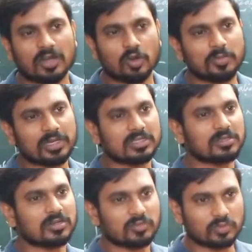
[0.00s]
how many,
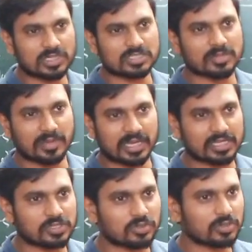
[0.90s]
what is the
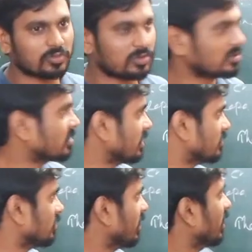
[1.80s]
magnitude and what is the
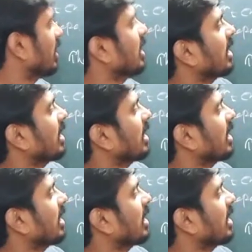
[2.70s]
things are there.